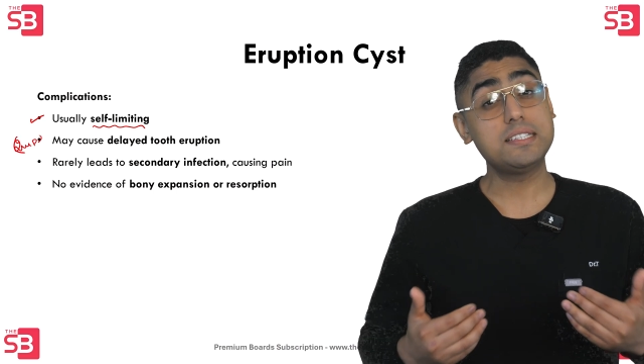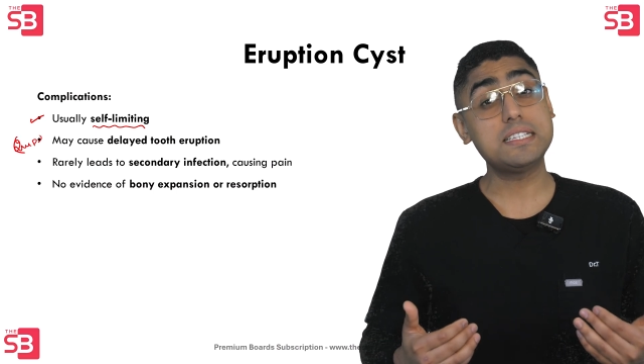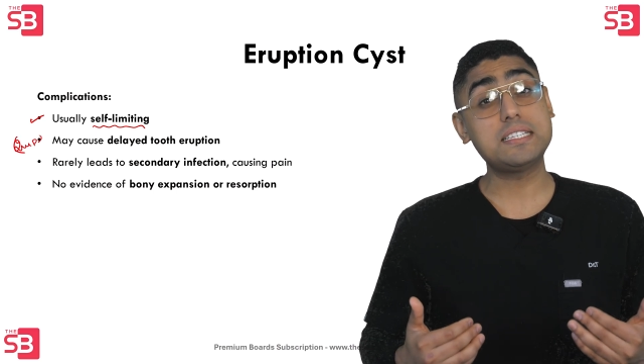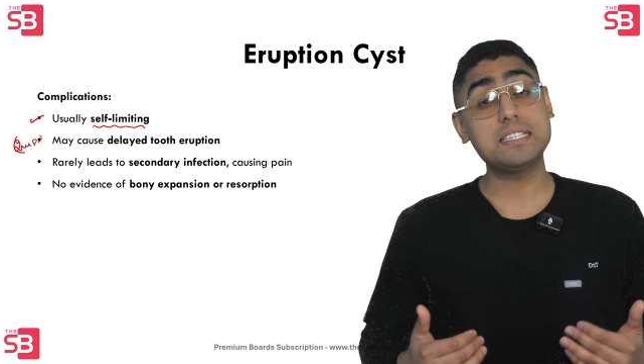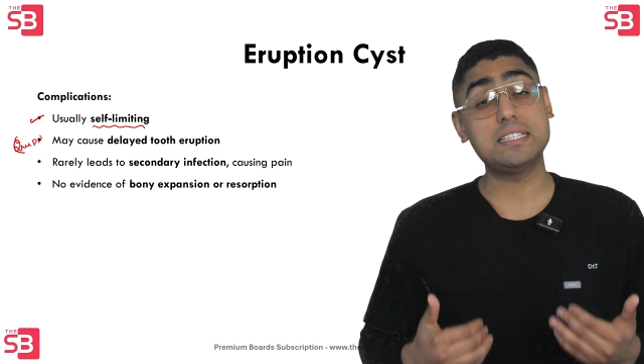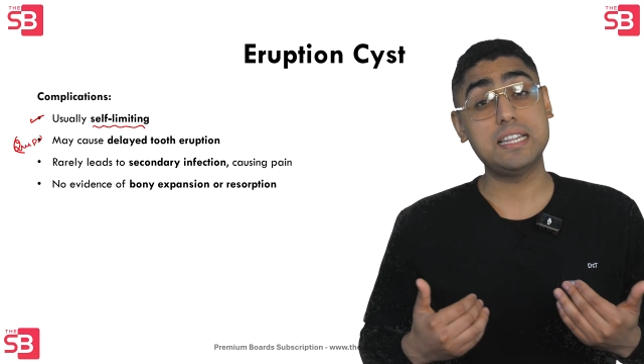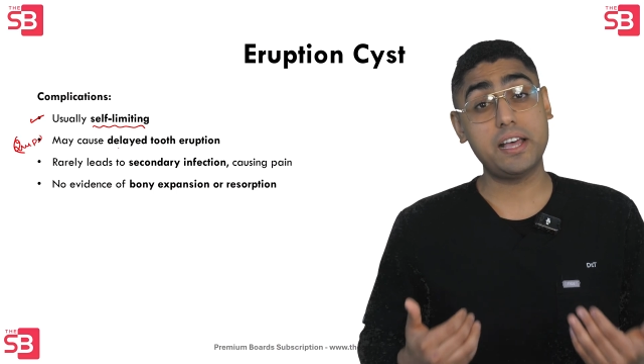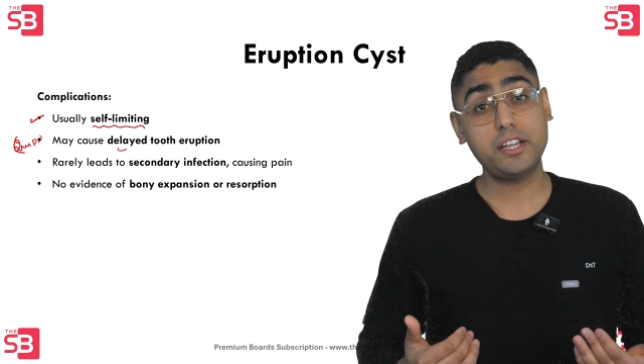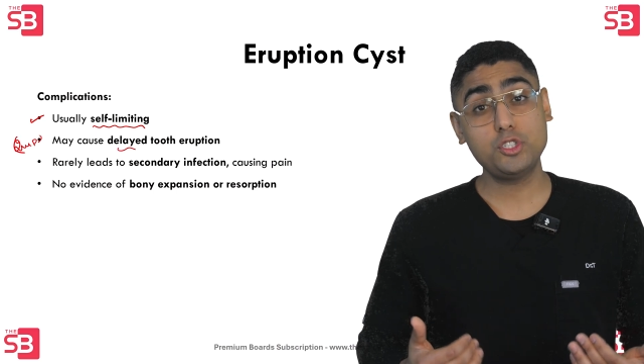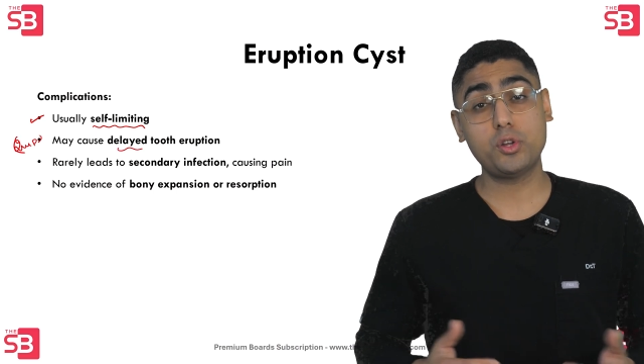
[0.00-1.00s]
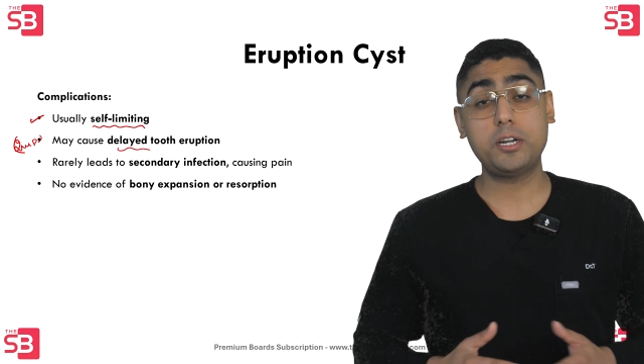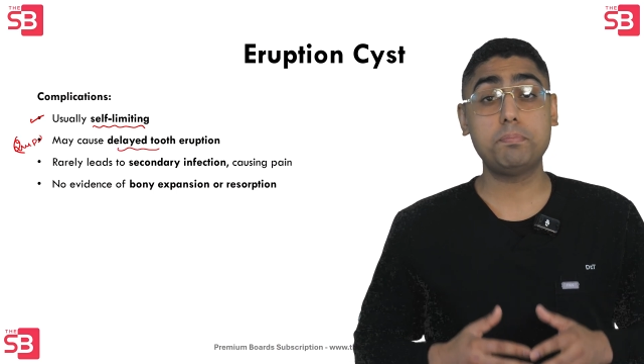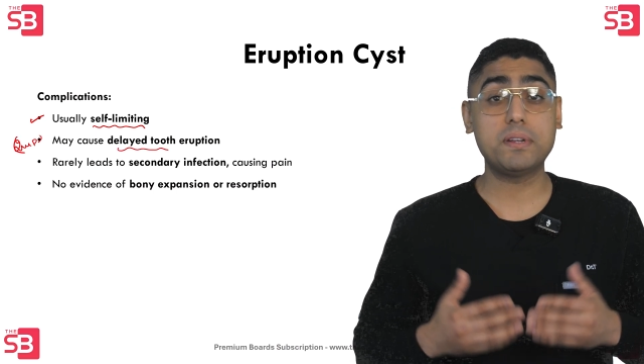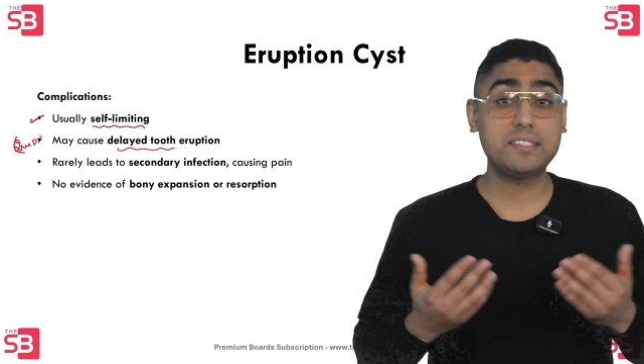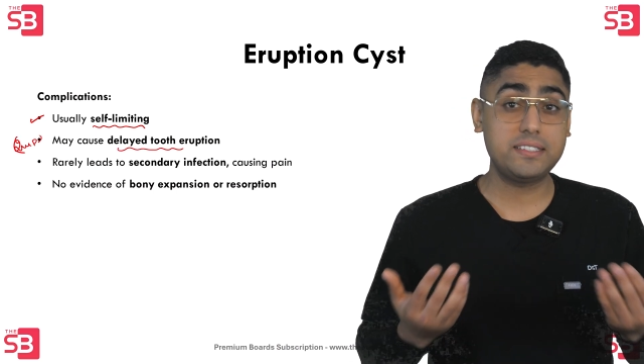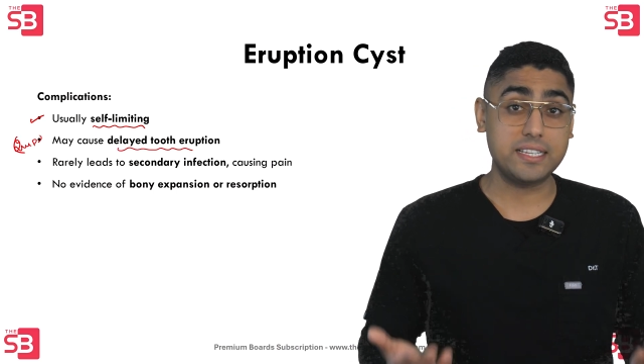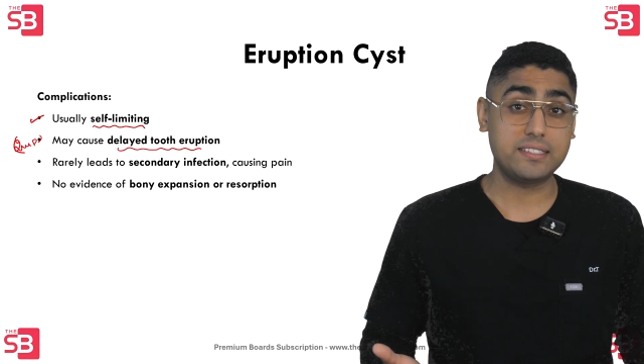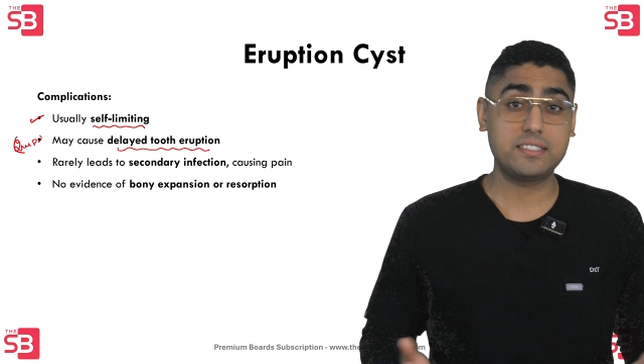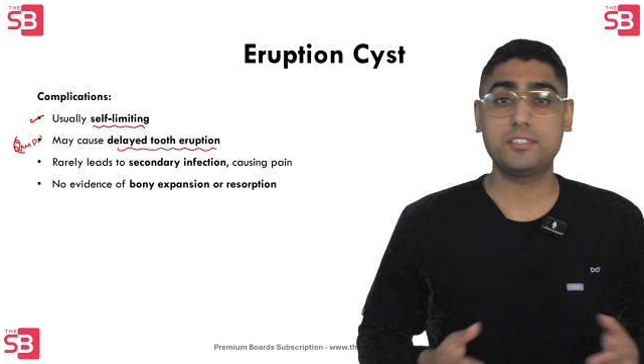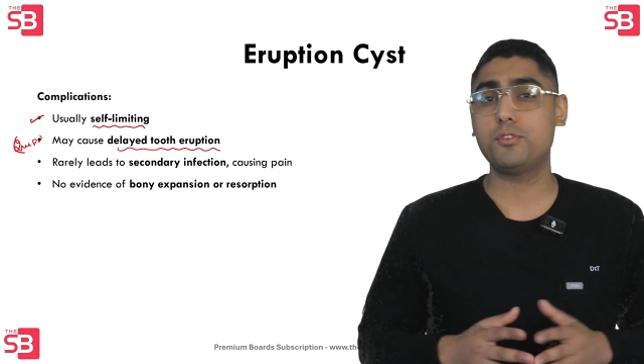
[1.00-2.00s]
cyst is large or it
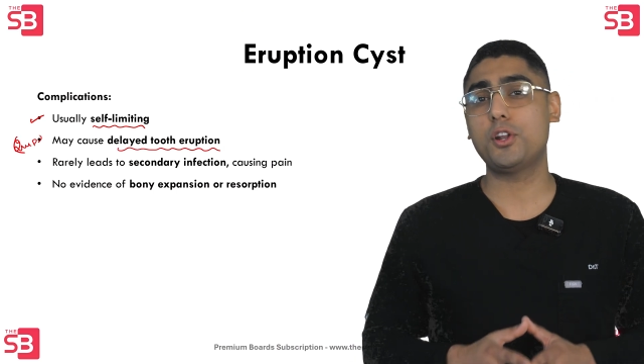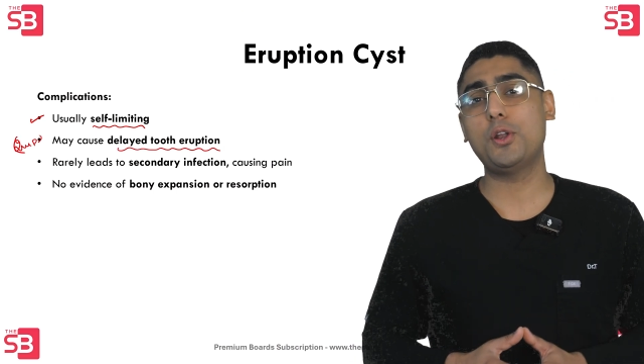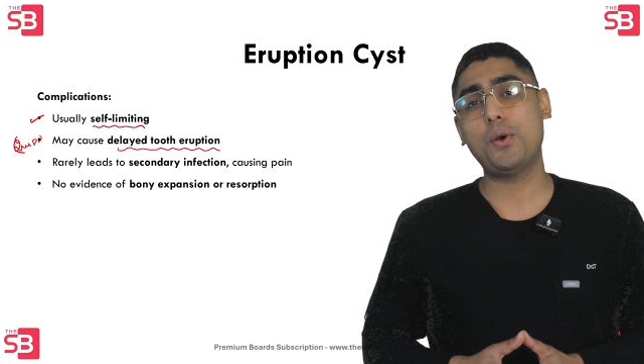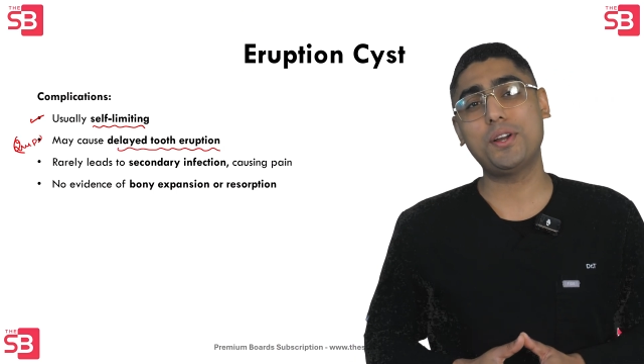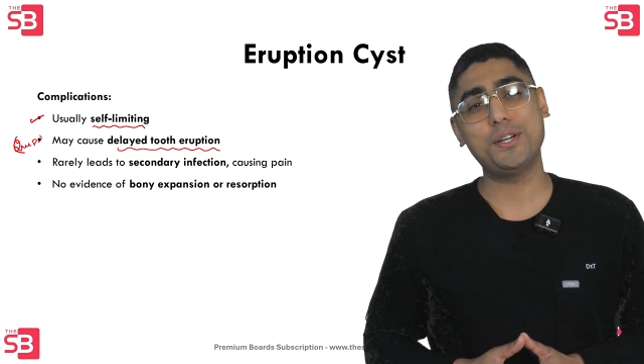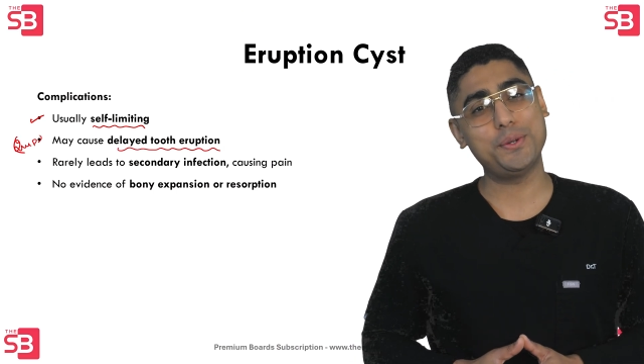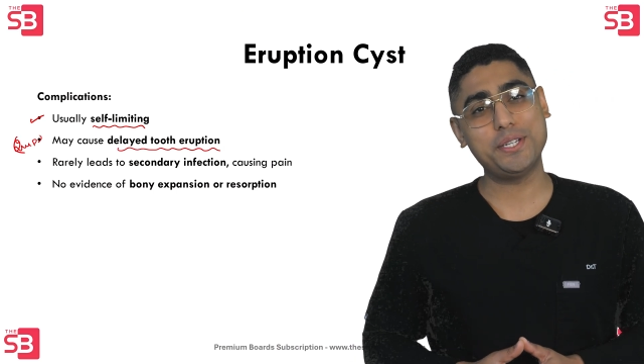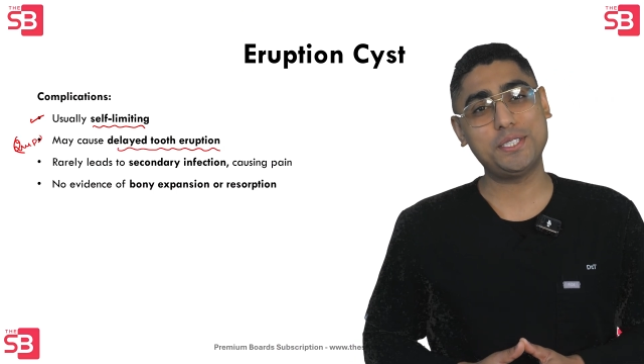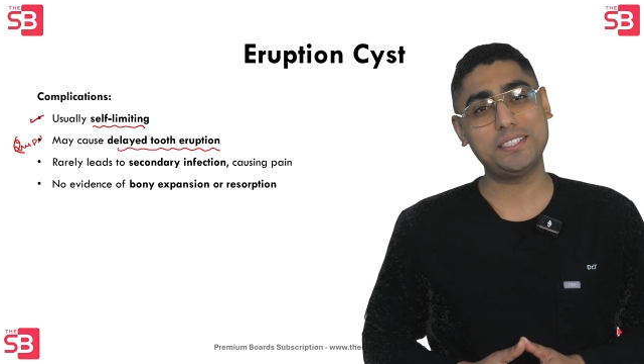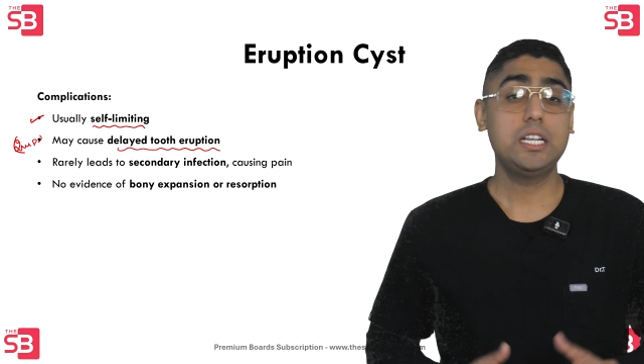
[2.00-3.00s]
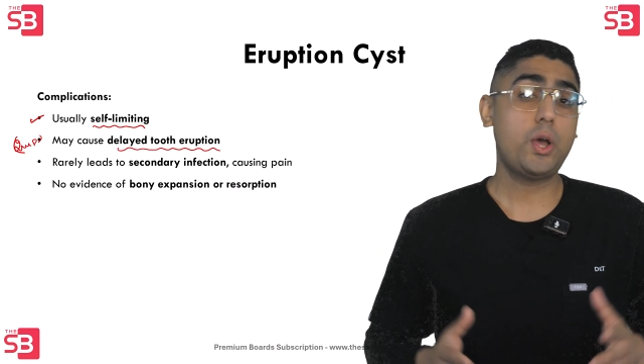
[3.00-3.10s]
persists for a longer duration.